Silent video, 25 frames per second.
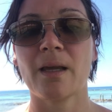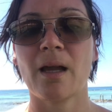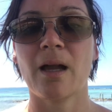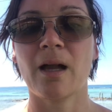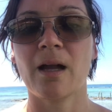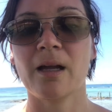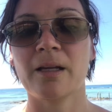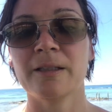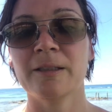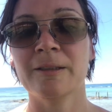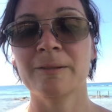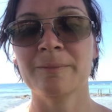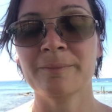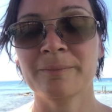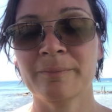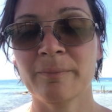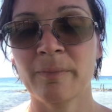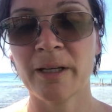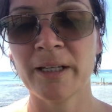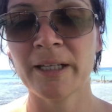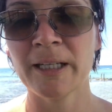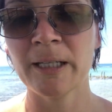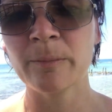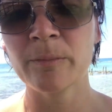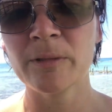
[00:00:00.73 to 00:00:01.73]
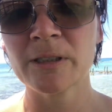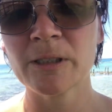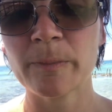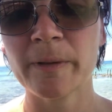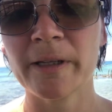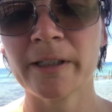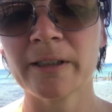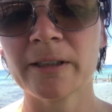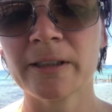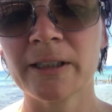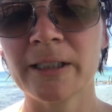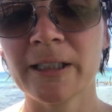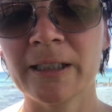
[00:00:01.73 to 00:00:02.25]
Hi, my name is
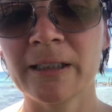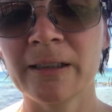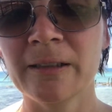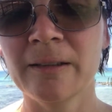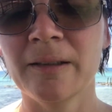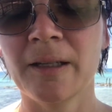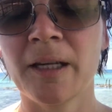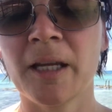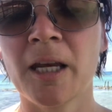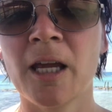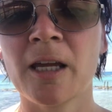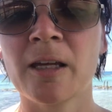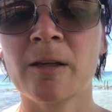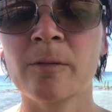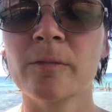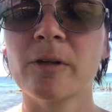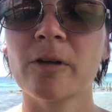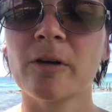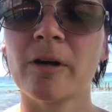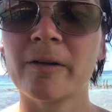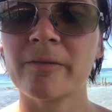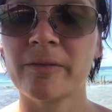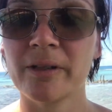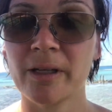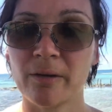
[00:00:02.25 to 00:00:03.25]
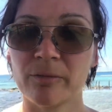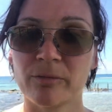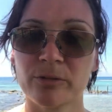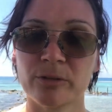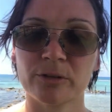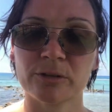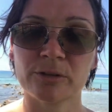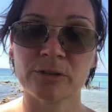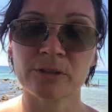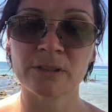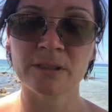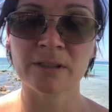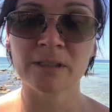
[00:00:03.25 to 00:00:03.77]
Melanie and I am your IVF
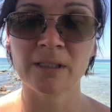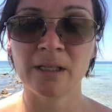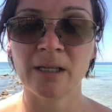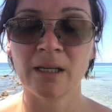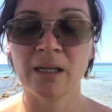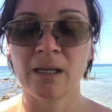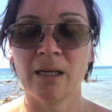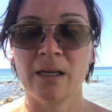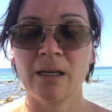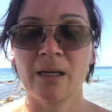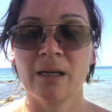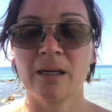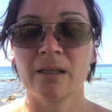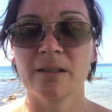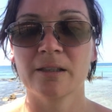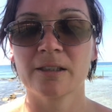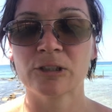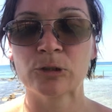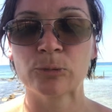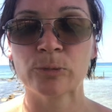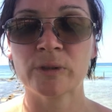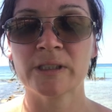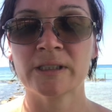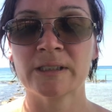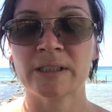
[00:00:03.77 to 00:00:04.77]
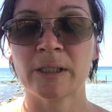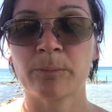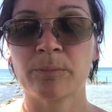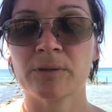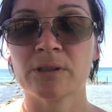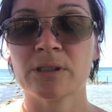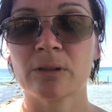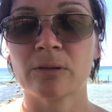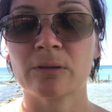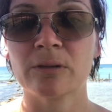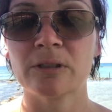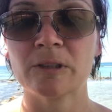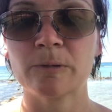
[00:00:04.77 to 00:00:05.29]
nurse. This week's
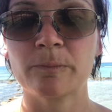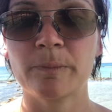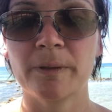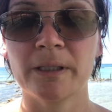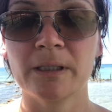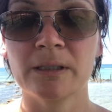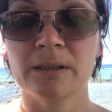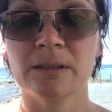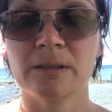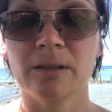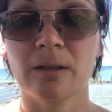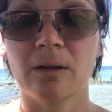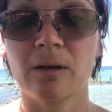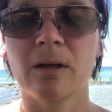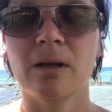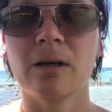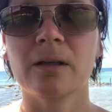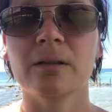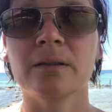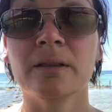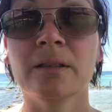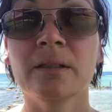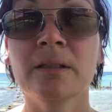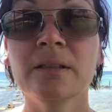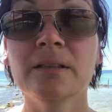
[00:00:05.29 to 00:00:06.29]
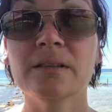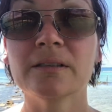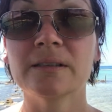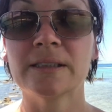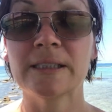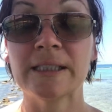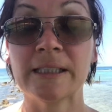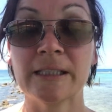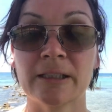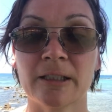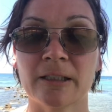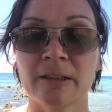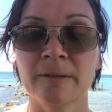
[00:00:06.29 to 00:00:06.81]
episode is based on
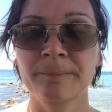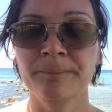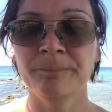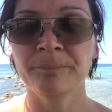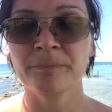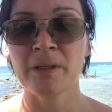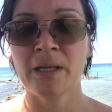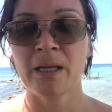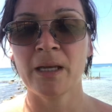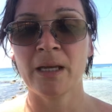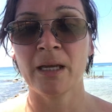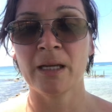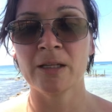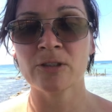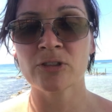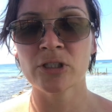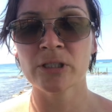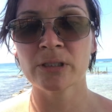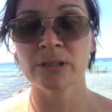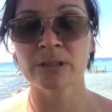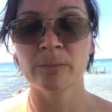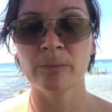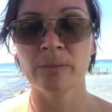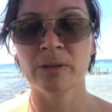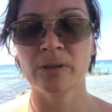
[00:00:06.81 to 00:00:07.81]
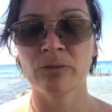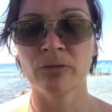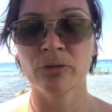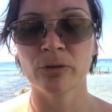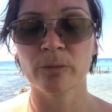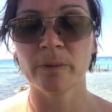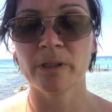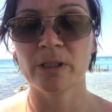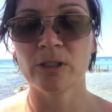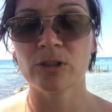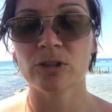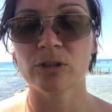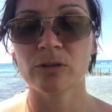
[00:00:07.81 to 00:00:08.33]
ZIKA and just some
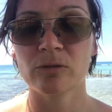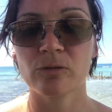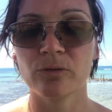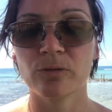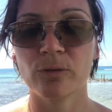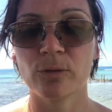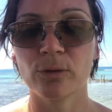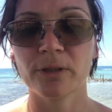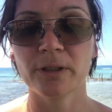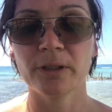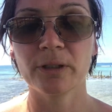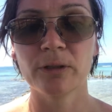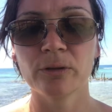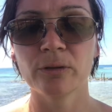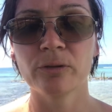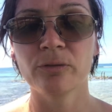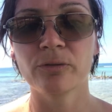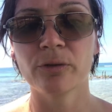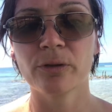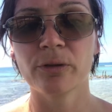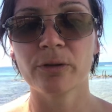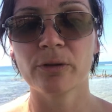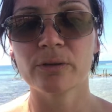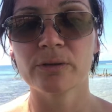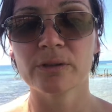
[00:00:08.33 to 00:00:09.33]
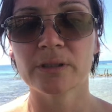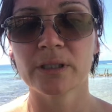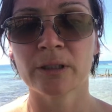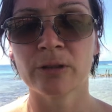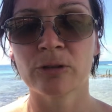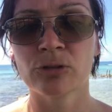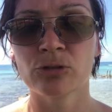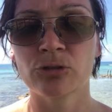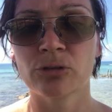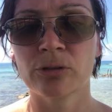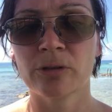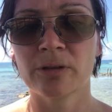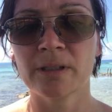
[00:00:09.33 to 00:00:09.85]
information for you for those that
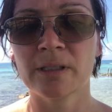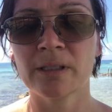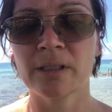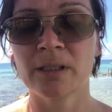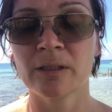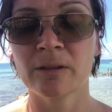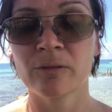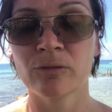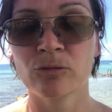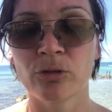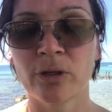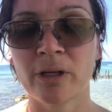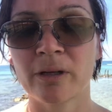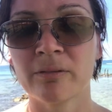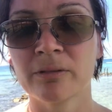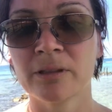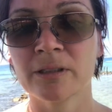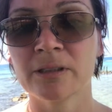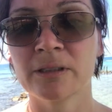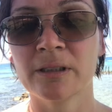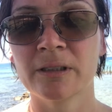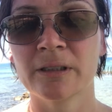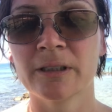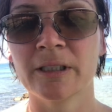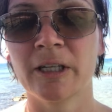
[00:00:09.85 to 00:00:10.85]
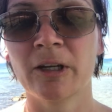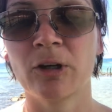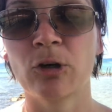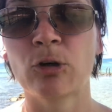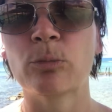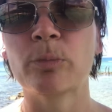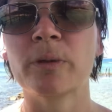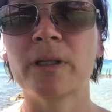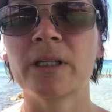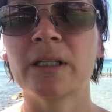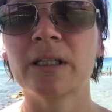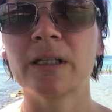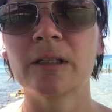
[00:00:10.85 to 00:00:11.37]
are thinking of traveling to the
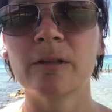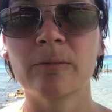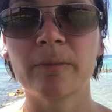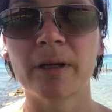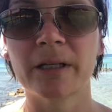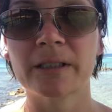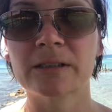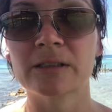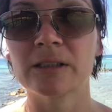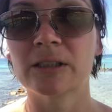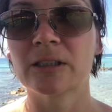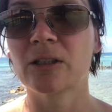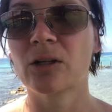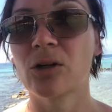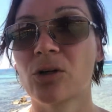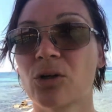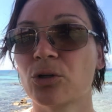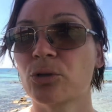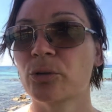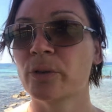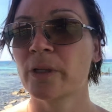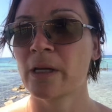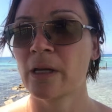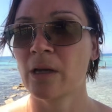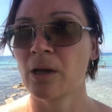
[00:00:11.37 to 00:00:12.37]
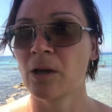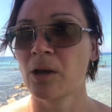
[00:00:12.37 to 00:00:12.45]
Caribbean, Mexico,